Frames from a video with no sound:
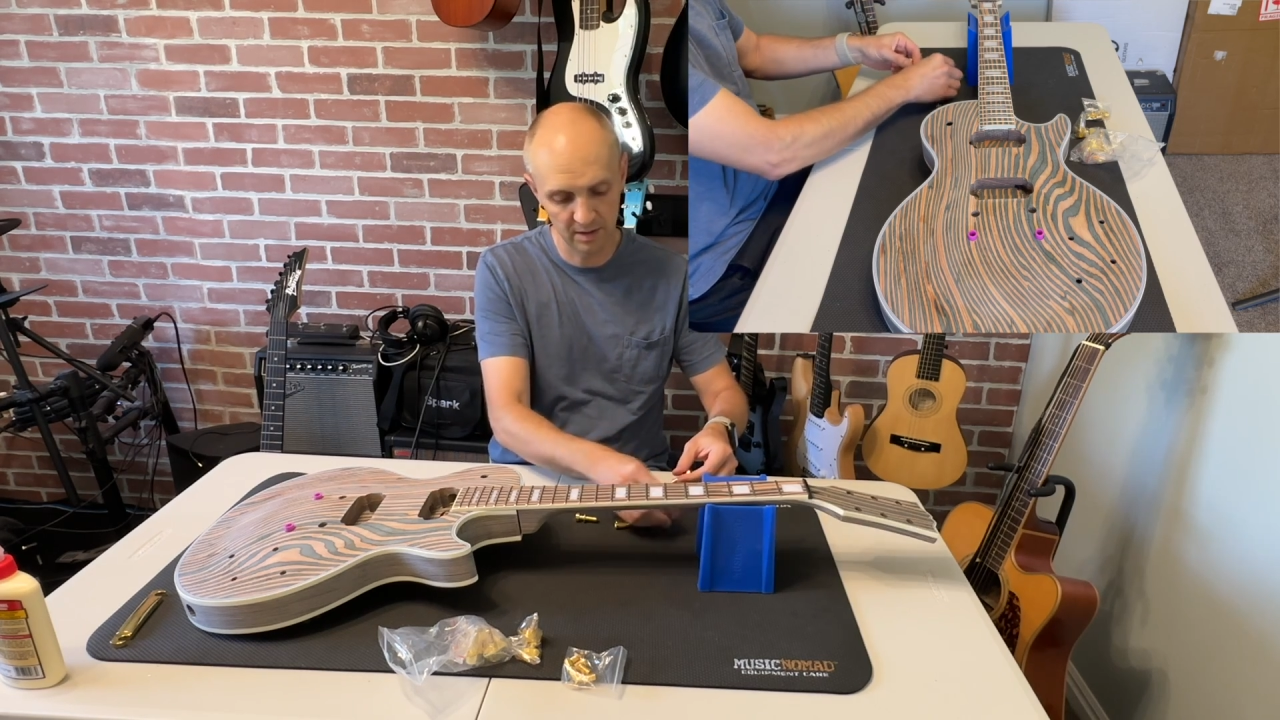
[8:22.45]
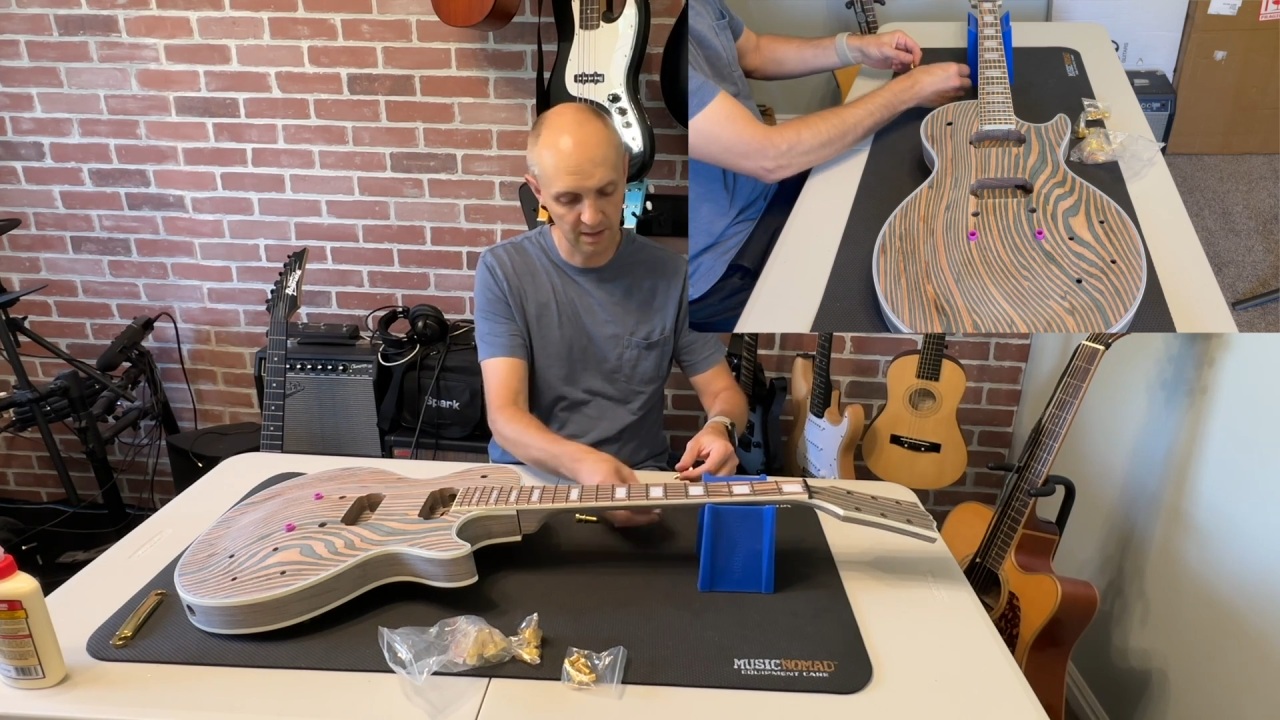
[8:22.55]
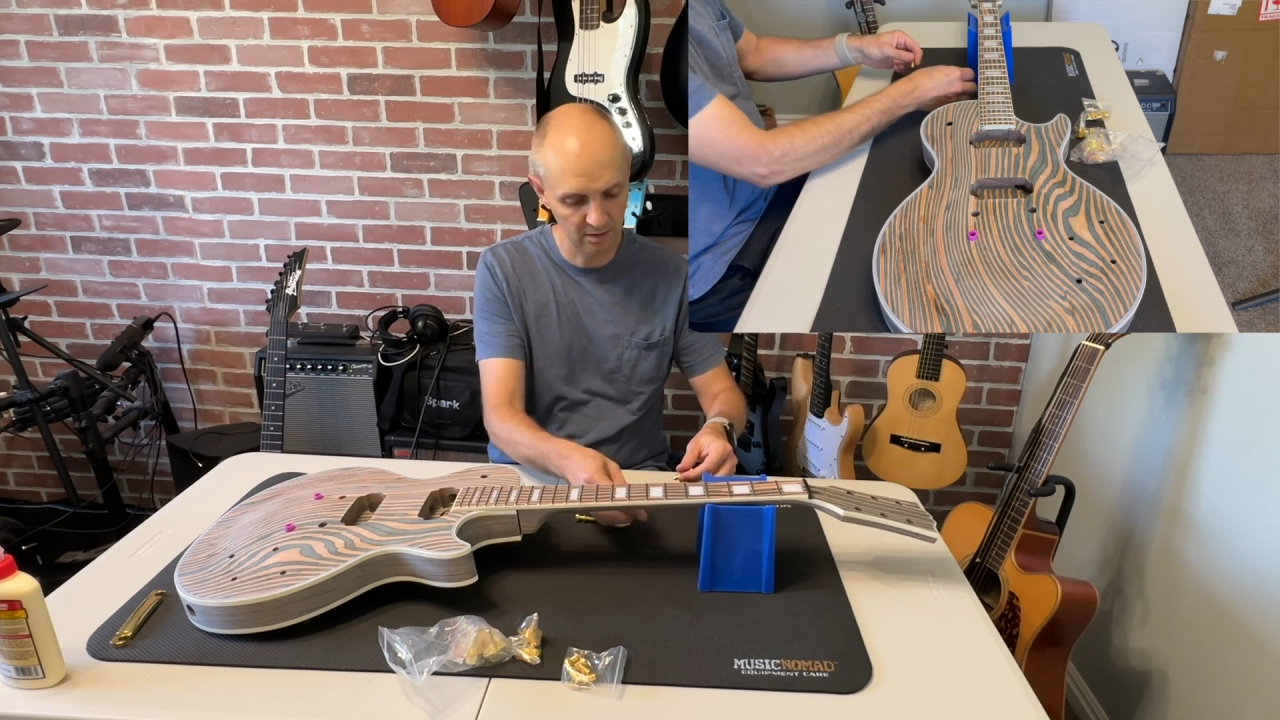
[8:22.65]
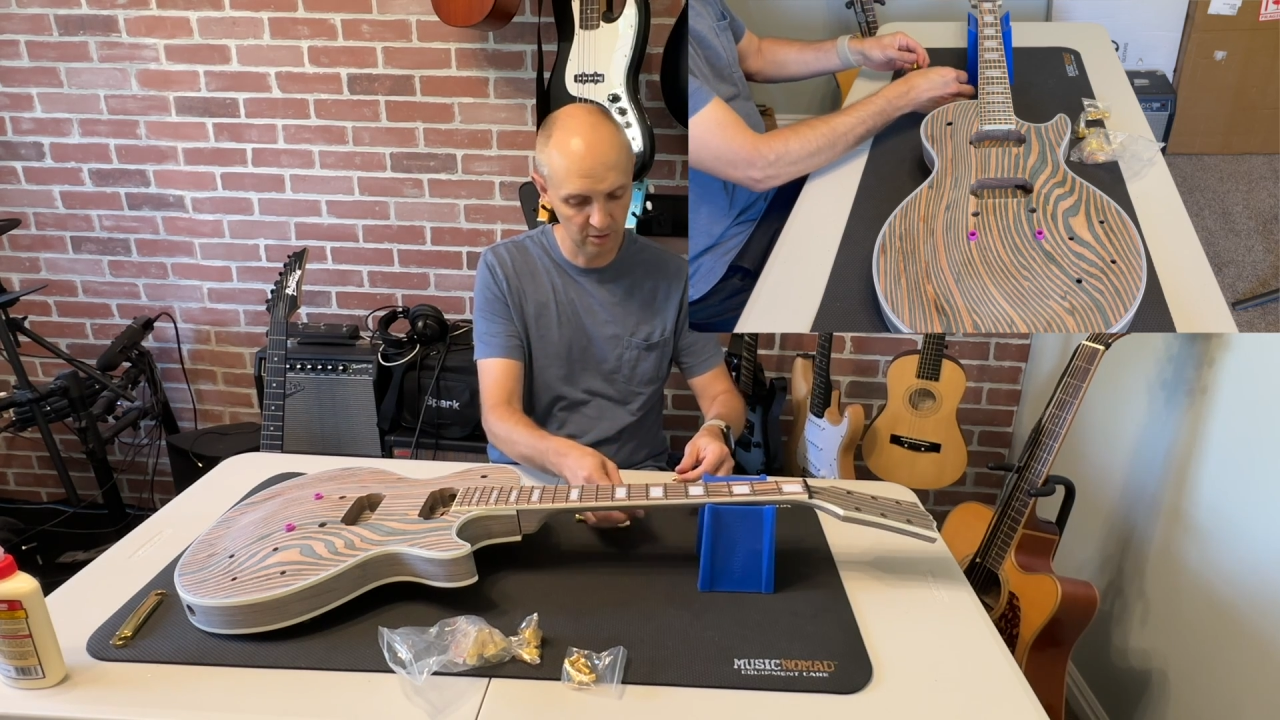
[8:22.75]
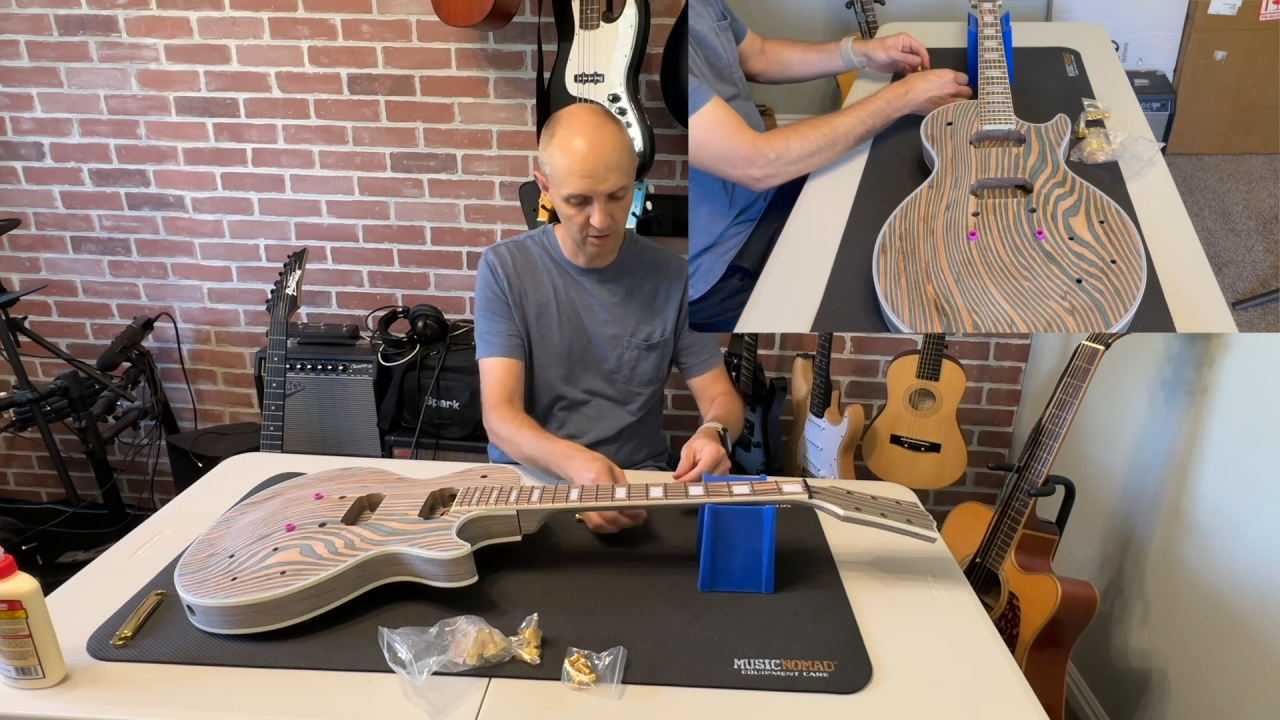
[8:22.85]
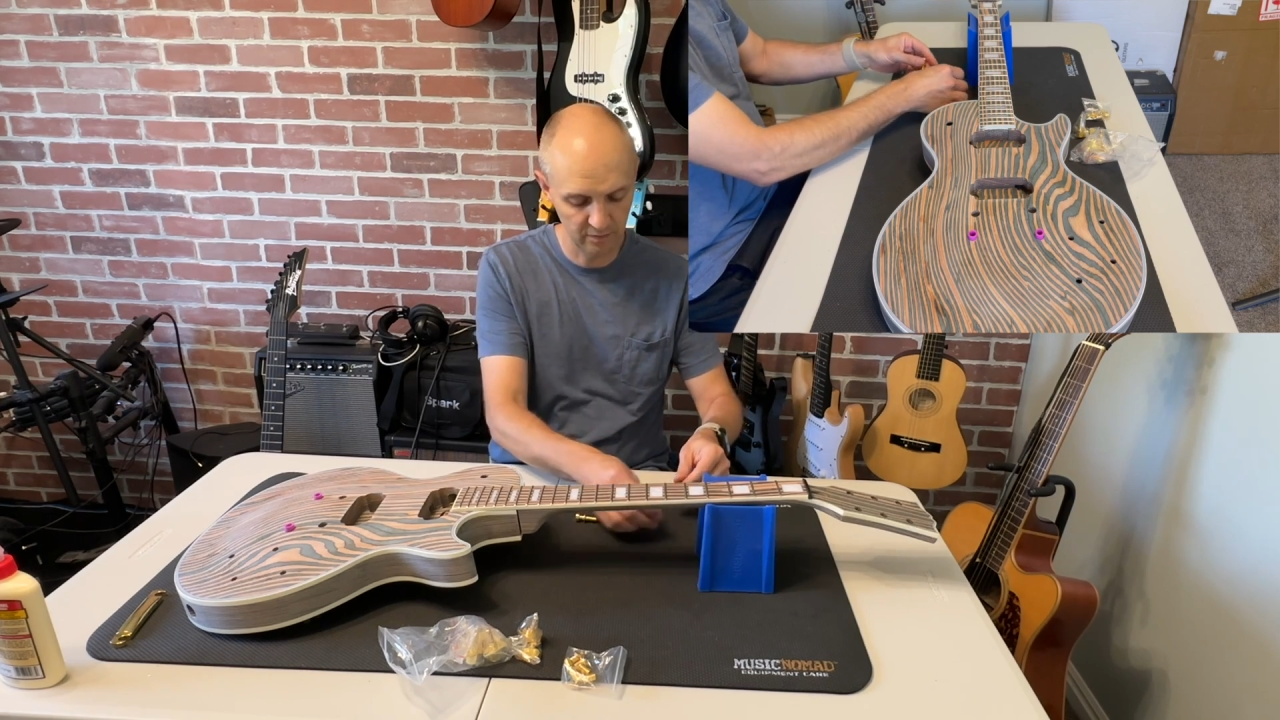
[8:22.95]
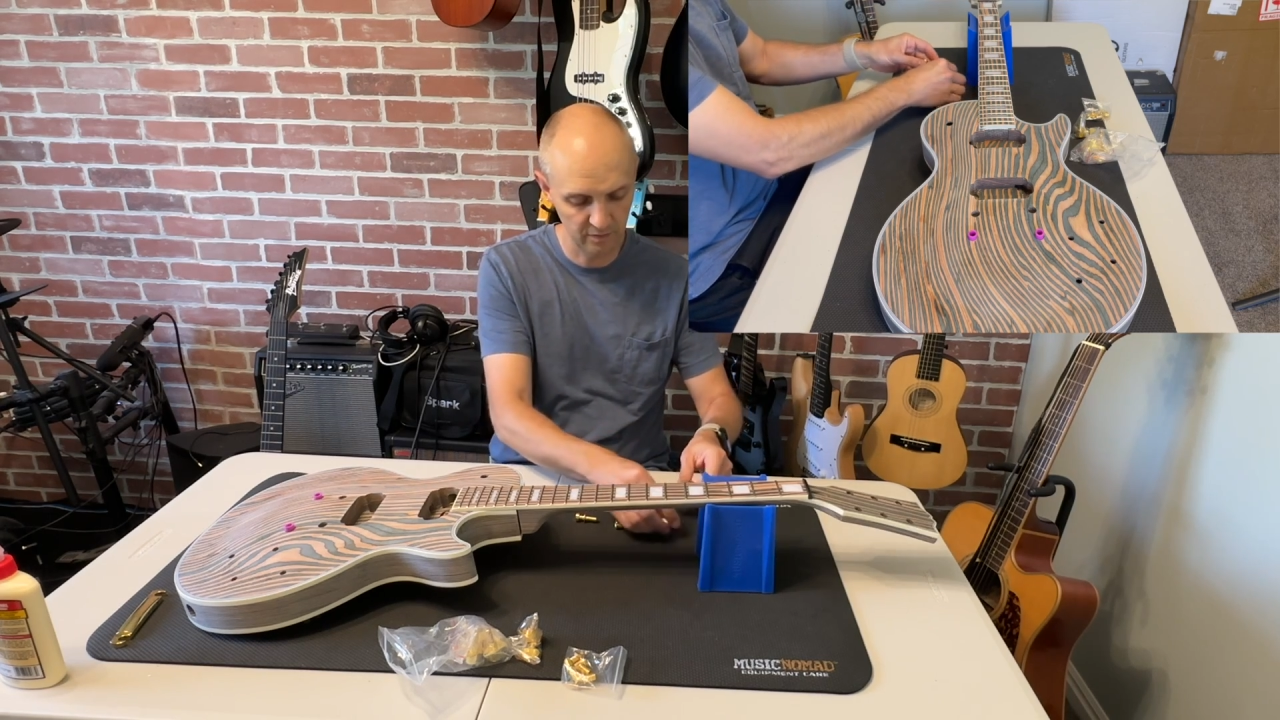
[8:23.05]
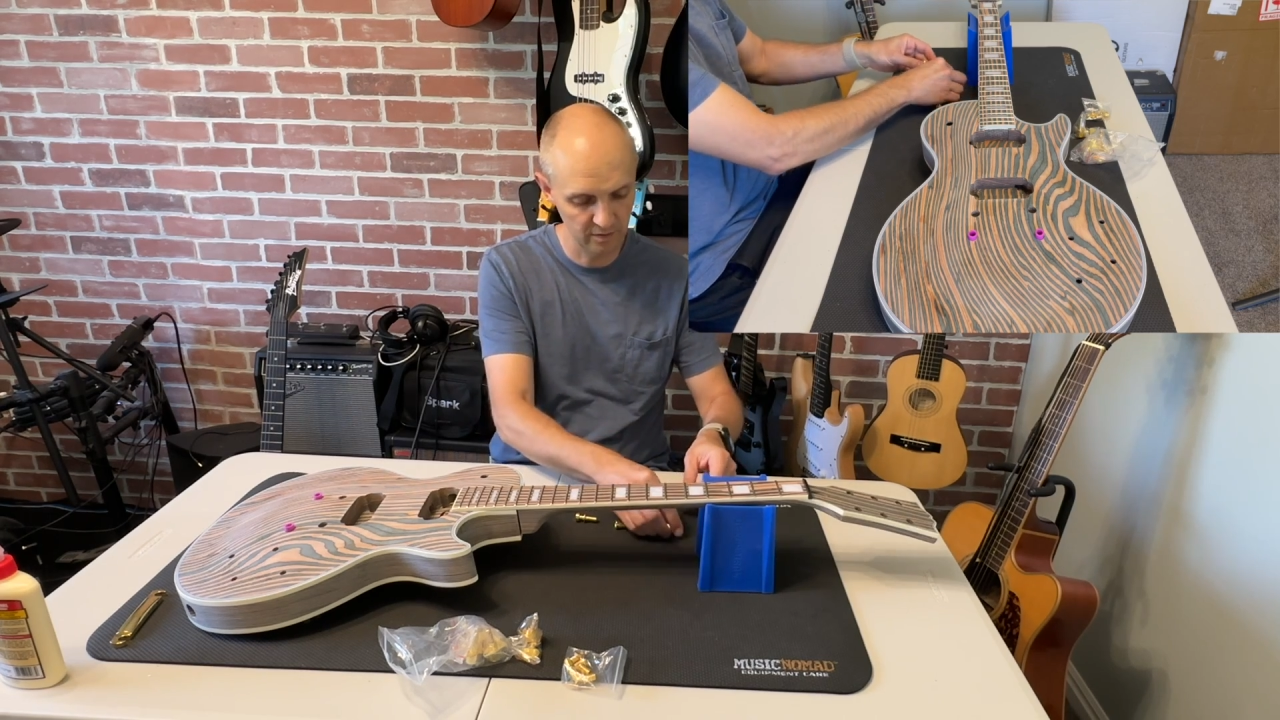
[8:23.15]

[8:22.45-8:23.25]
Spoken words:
and looked for